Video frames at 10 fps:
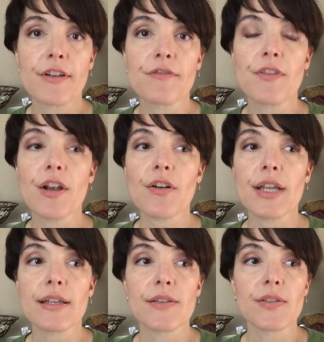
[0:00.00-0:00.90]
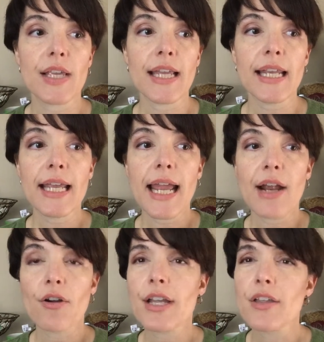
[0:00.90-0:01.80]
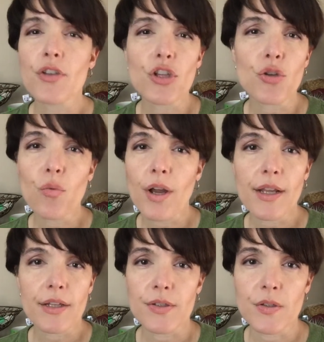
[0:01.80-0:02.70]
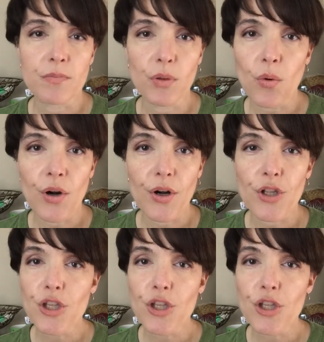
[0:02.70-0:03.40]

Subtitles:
if there is any area that you want to explore,